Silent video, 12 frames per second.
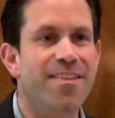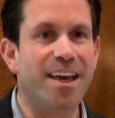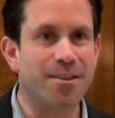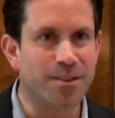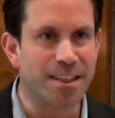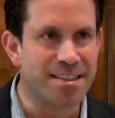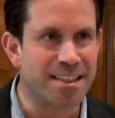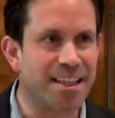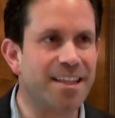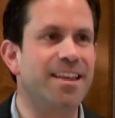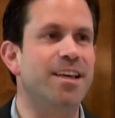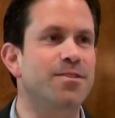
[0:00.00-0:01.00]
thanks for
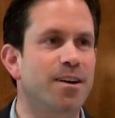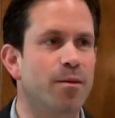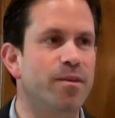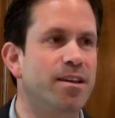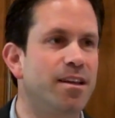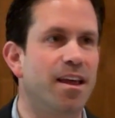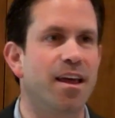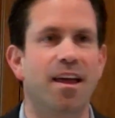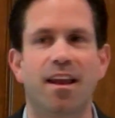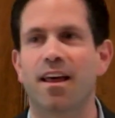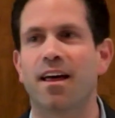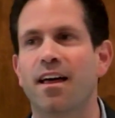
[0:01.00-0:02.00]
listening, thanks for coming,
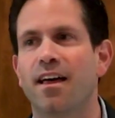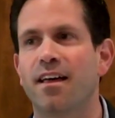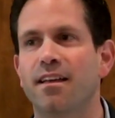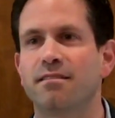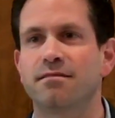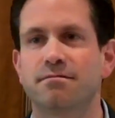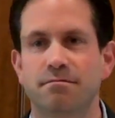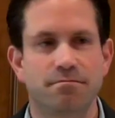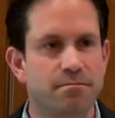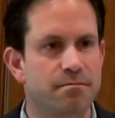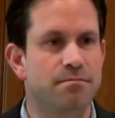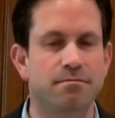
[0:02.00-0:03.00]
and
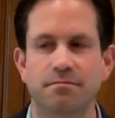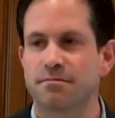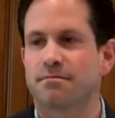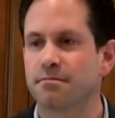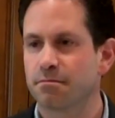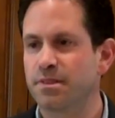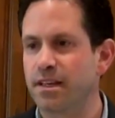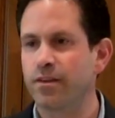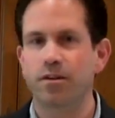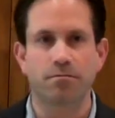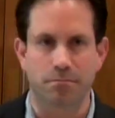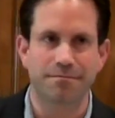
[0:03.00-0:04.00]
stay fun.